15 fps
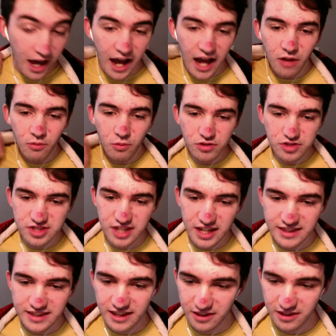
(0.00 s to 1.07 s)
I will
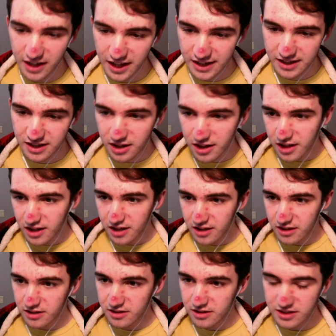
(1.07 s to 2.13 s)
say that, like...
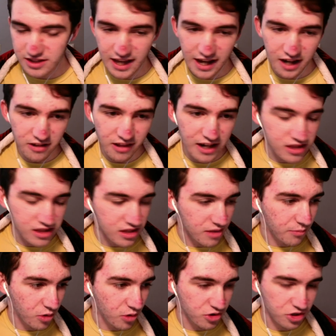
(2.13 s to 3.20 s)
Yeah, a lot of the
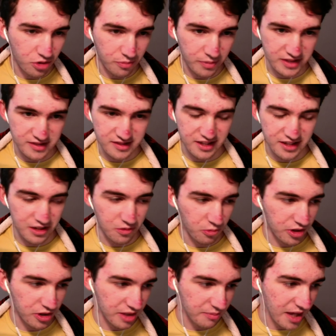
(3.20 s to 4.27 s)
emotional bits didn't
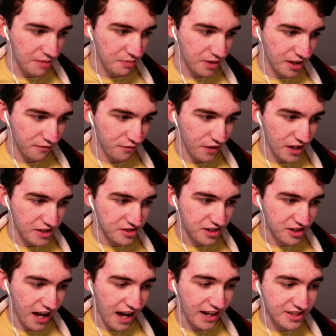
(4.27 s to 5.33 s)
really make me invested.
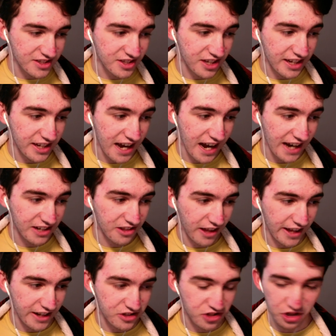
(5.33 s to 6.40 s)
Honestly, it kind of,
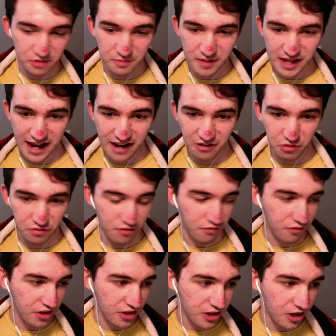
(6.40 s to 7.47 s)
like, took me out of the
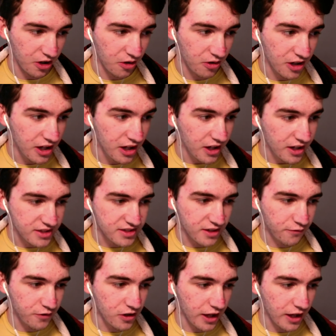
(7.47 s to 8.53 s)
video. Because I
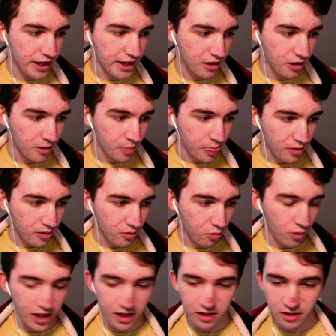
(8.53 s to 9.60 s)
feel like
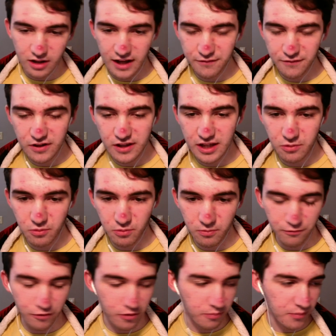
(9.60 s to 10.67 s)
I feel like
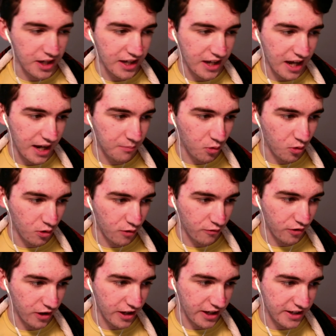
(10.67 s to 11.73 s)
for me, I'm more of
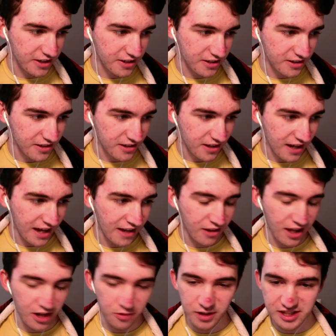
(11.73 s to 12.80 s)
like, I
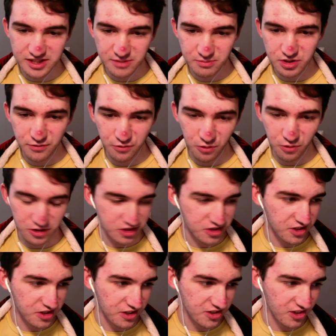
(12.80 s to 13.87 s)
like when SMG4 just
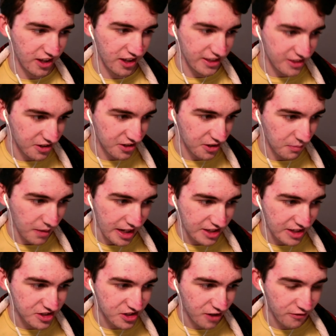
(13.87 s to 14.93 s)
does like the
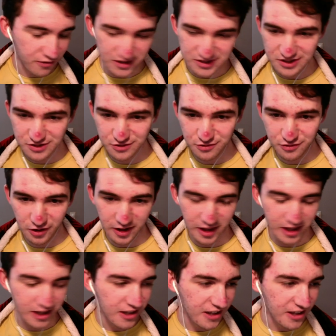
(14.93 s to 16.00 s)
comedic stuff because it's
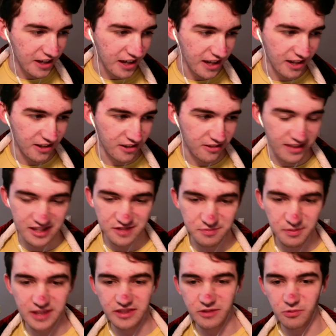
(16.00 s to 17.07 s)
funny, and that's
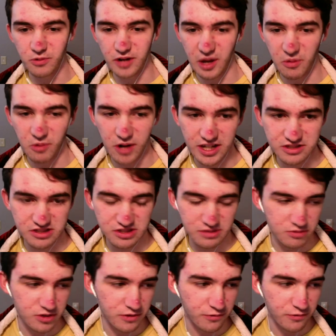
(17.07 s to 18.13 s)
mainly what I watch
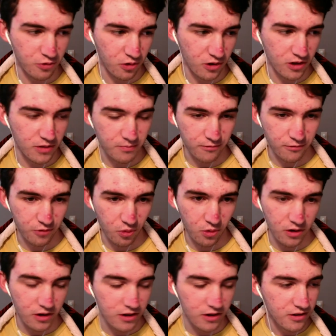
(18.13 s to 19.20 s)
SMG4
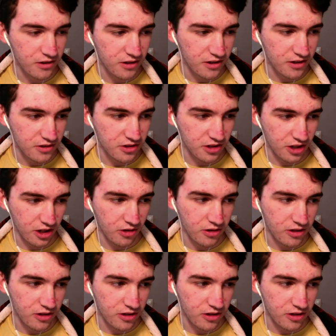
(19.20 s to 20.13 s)
for, you know?